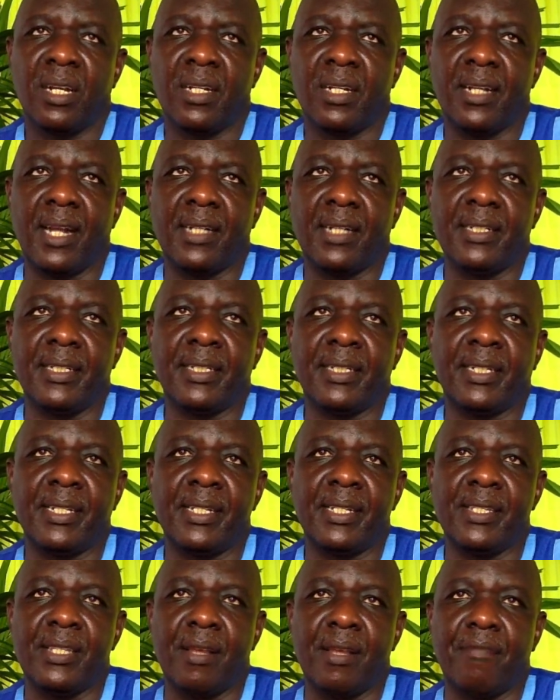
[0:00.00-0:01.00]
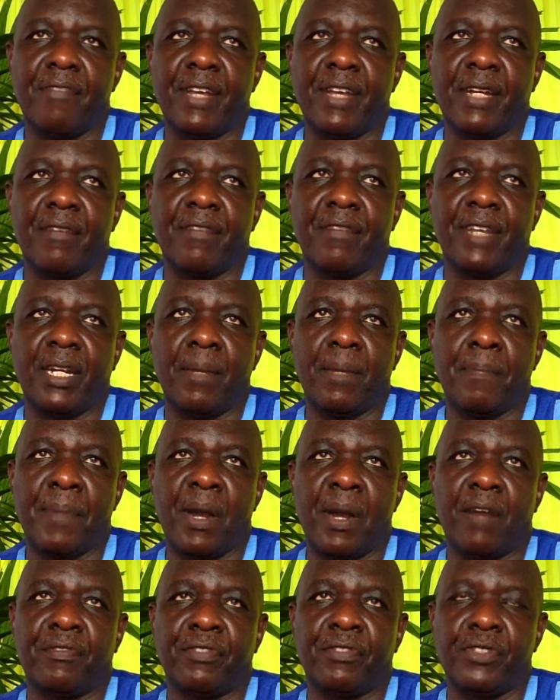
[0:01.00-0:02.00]
Garlic is a very, very
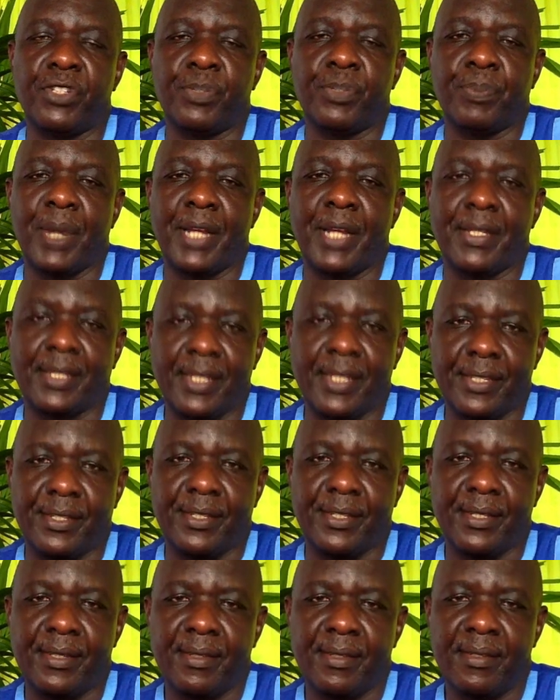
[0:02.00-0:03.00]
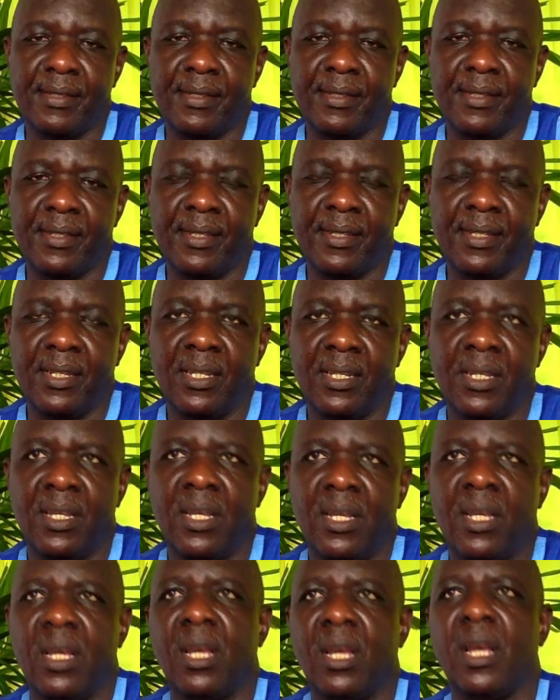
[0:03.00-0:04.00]
powerful spice,
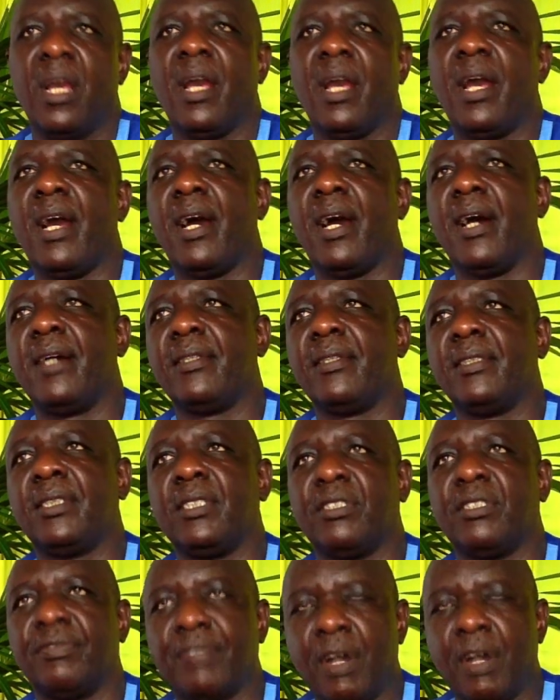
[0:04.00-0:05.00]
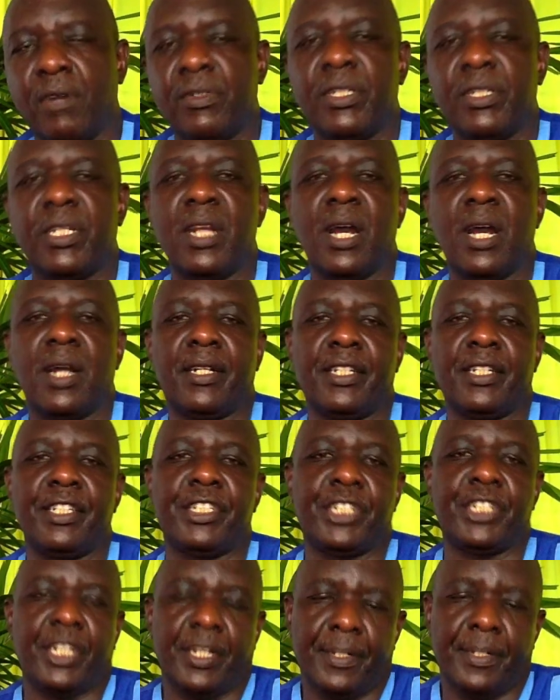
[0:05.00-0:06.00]
and is found in our
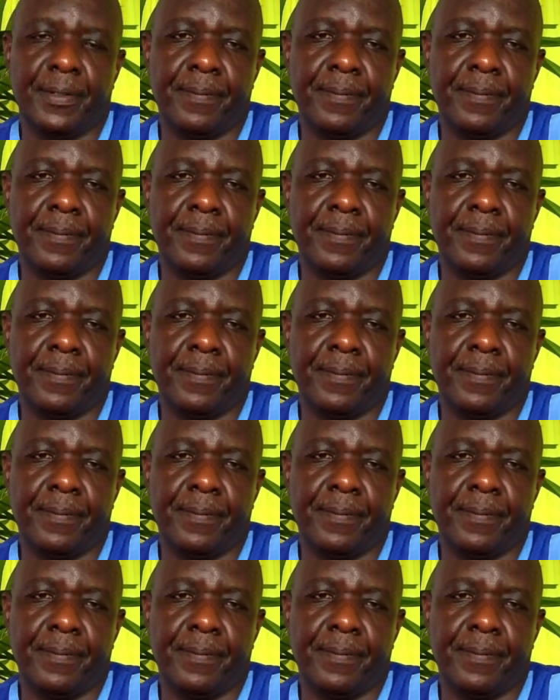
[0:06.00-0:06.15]
kitchen.